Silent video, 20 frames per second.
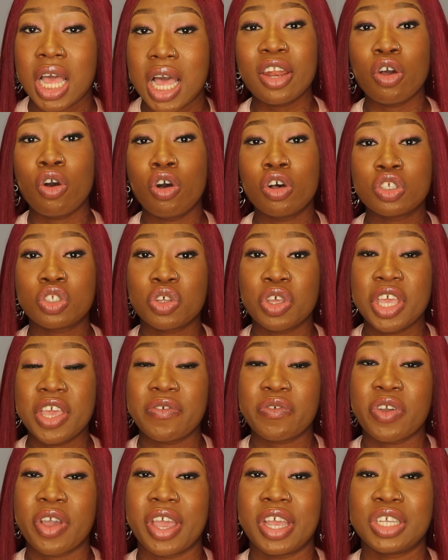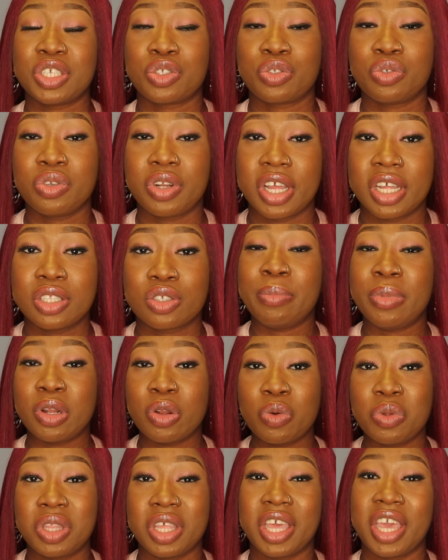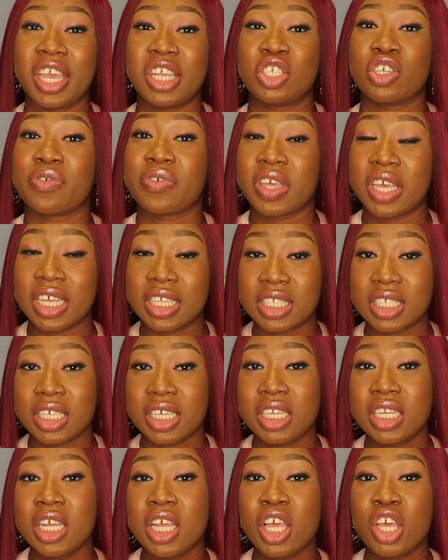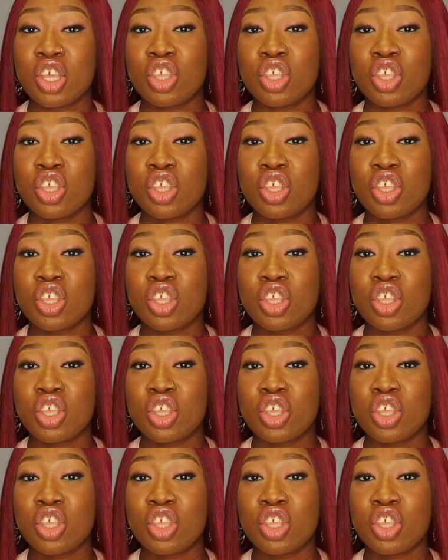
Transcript: And also if you are a student below the age of 18,